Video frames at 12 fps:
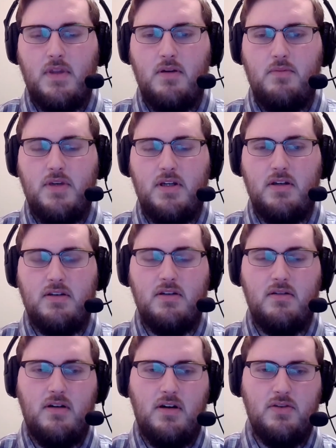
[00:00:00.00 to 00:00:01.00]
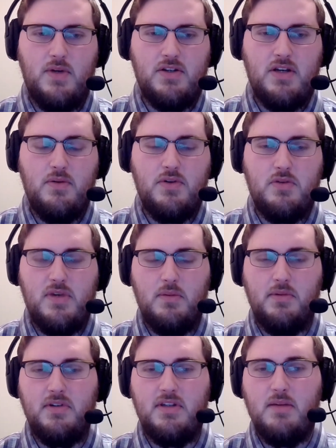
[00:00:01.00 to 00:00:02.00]
Because otherwise, how would you be
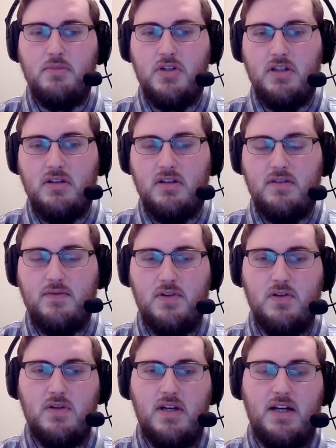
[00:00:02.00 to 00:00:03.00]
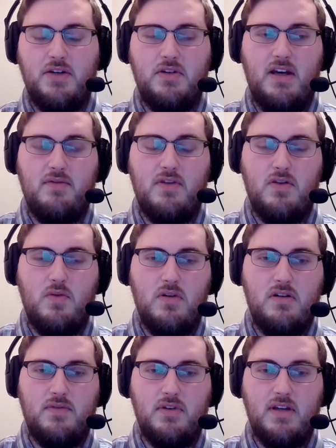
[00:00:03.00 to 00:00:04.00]
able to tempt Jesus if you don't actually have
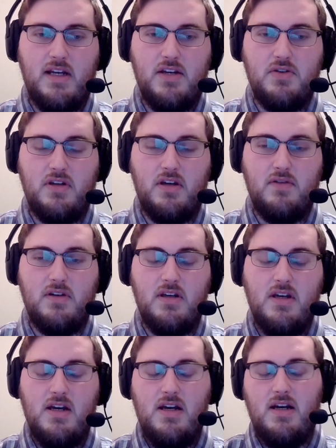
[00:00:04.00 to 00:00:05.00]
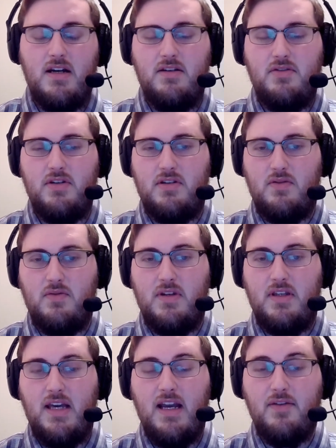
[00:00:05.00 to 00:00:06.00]
authority over the land you're given? And Jesus only
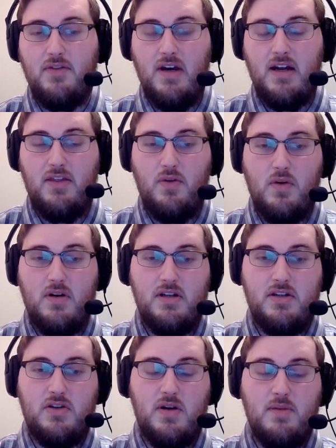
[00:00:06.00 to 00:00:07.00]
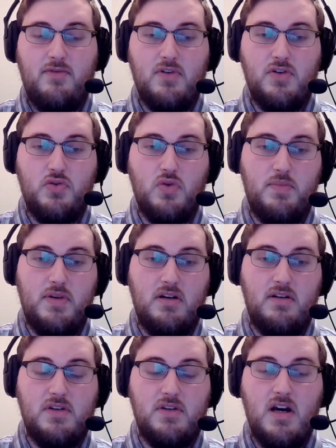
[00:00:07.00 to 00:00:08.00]
gave that authority to him for a short period
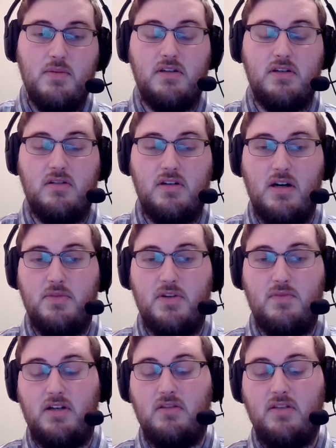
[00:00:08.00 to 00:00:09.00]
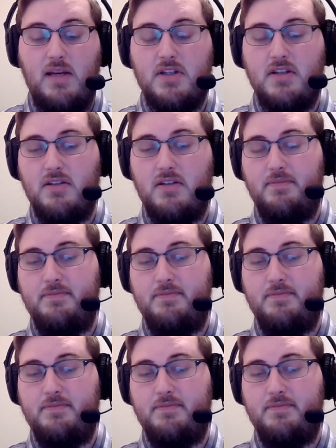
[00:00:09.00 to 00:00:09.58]
of time until he comes and reclaims us.